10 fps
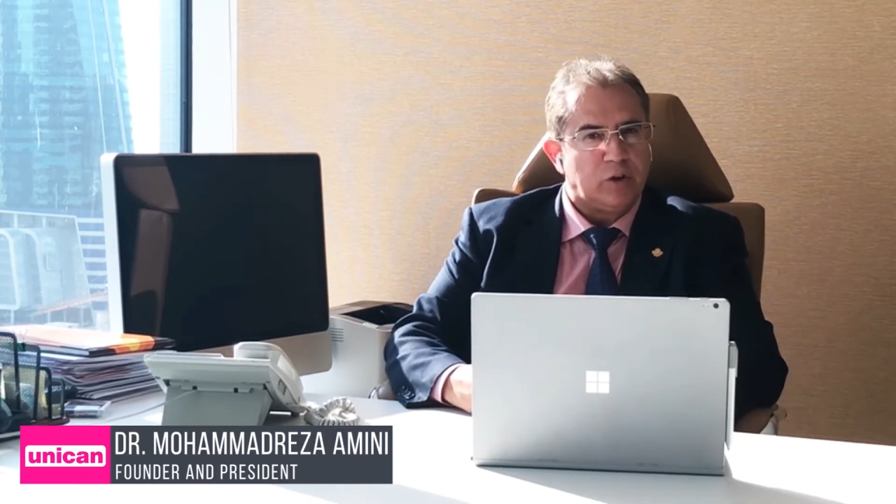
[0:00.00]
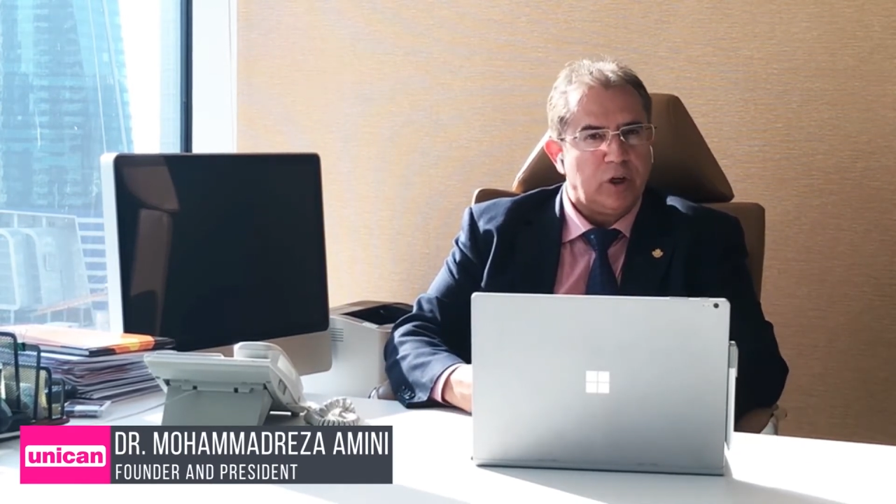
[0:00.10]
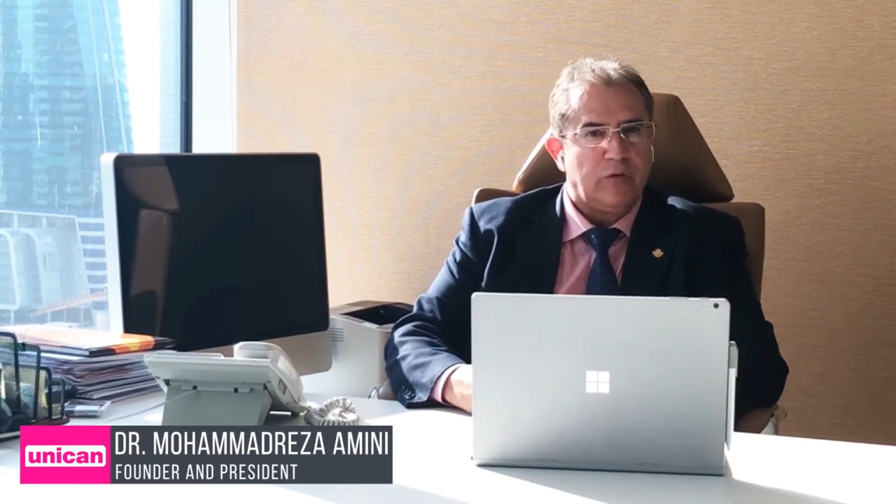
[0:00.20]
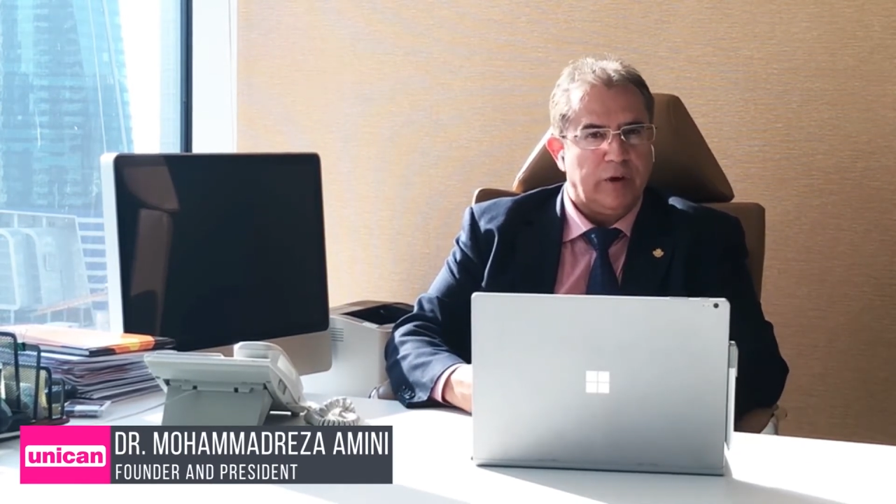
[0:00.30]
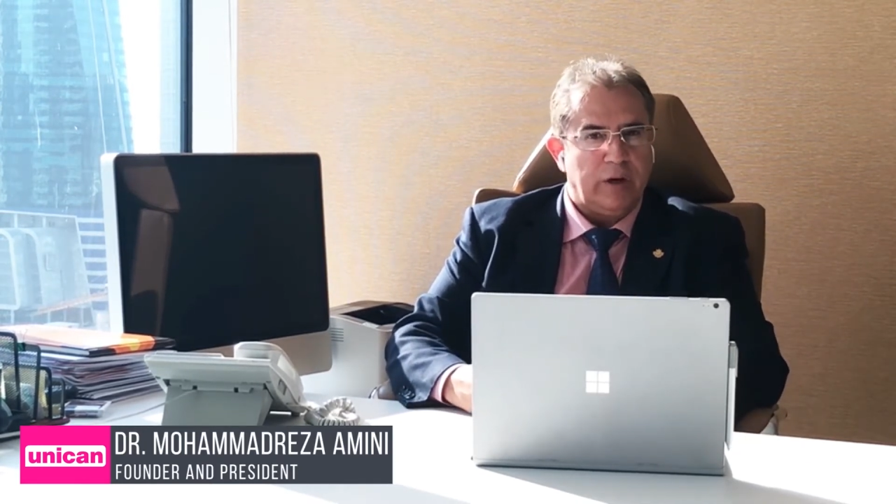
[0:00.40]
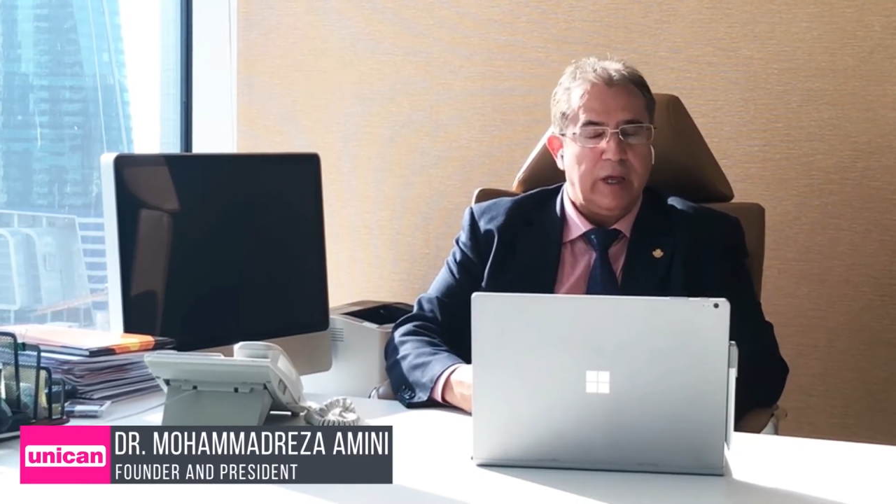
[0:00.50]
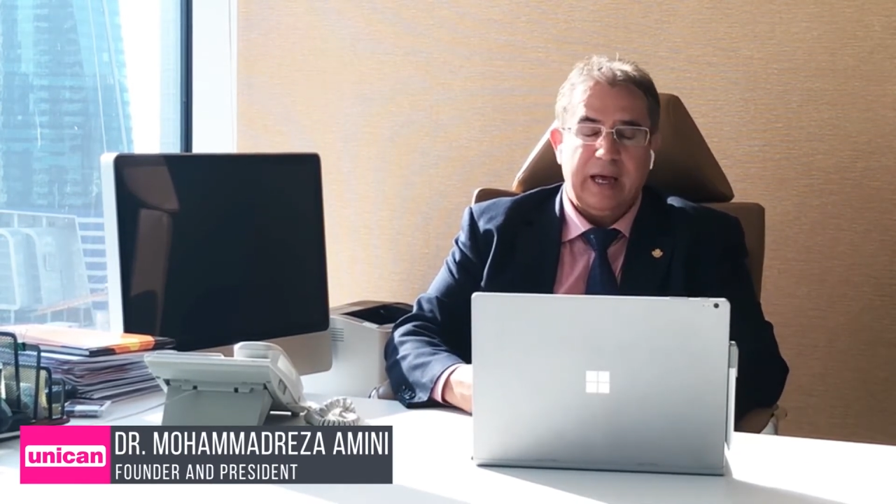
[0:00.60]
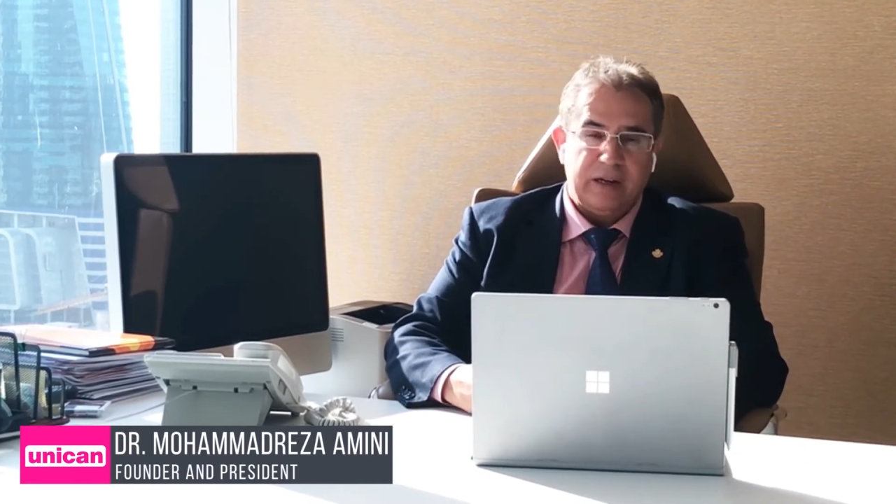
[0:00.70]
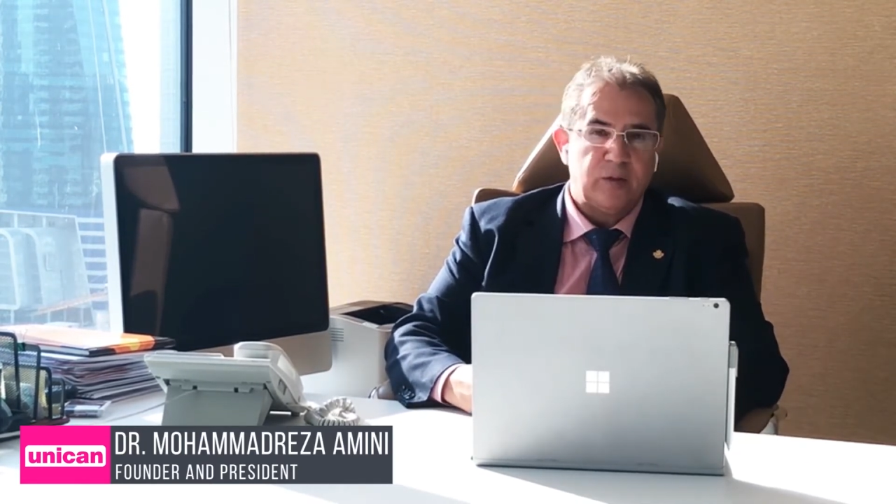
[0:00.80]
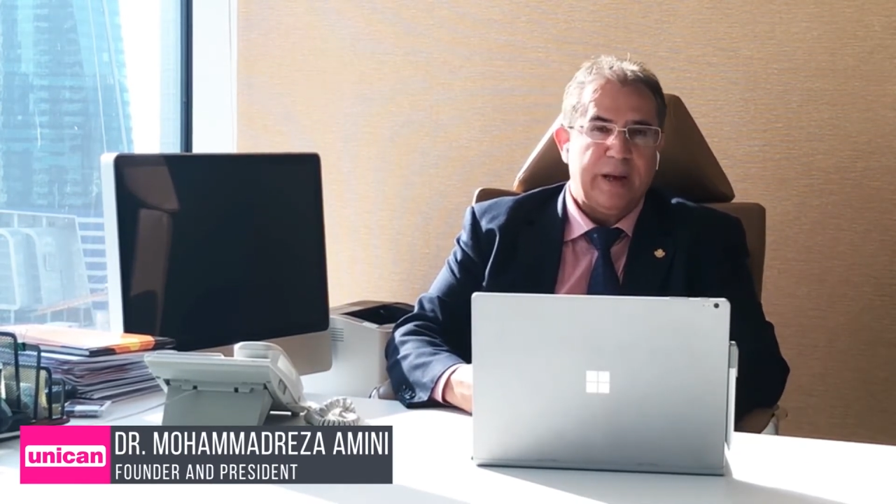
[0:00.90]
children
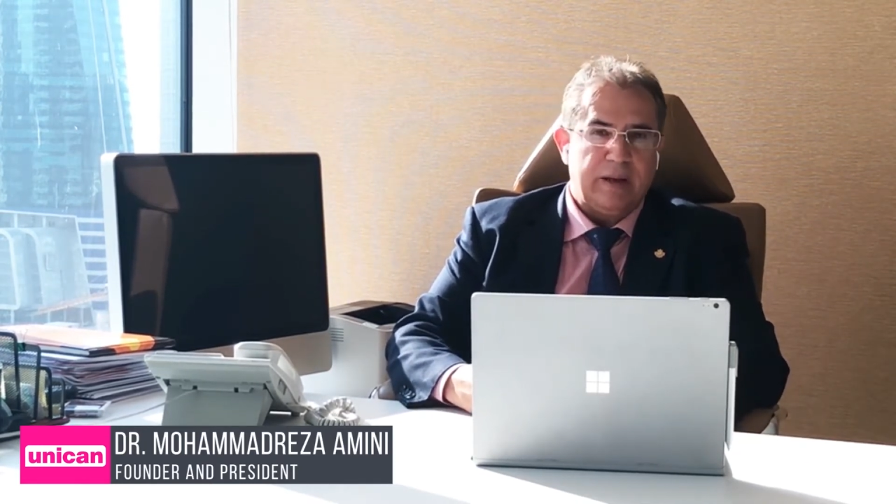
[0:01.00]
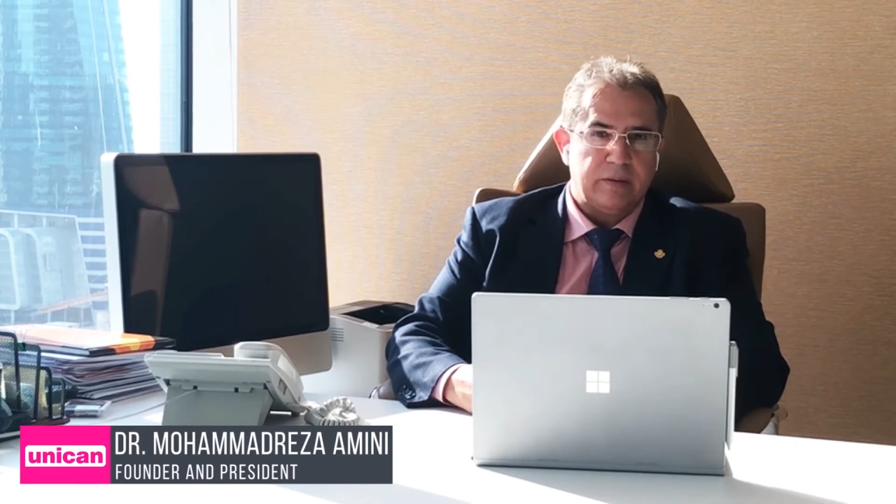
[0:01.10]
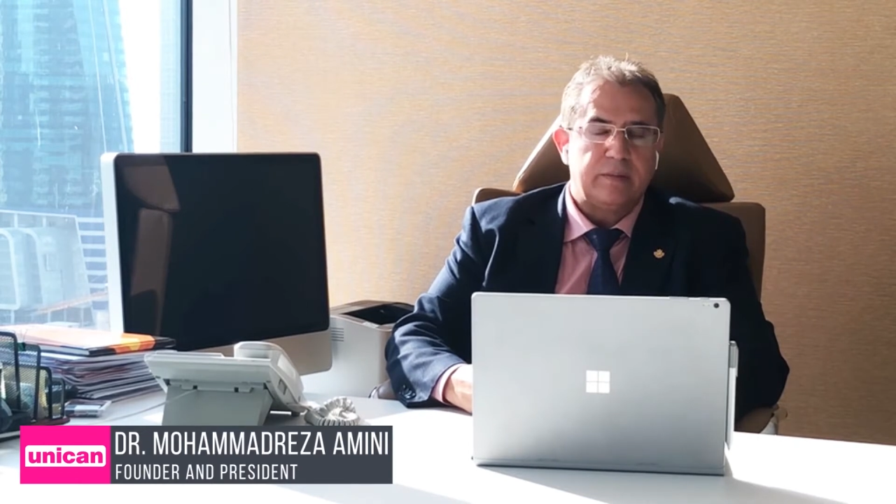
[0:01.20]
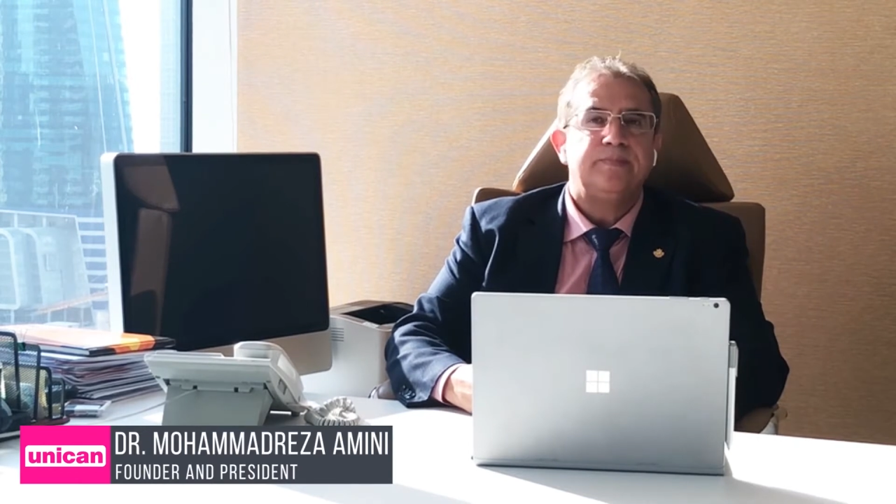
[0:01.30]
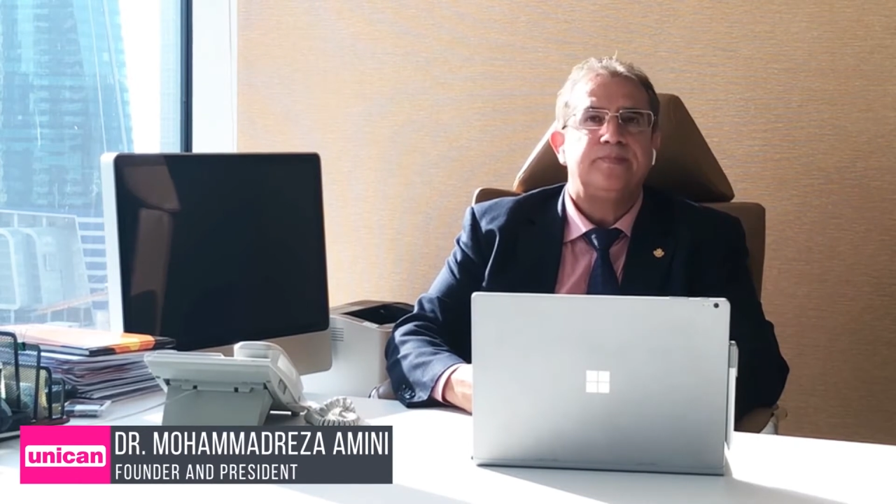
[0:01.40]
and a spouse.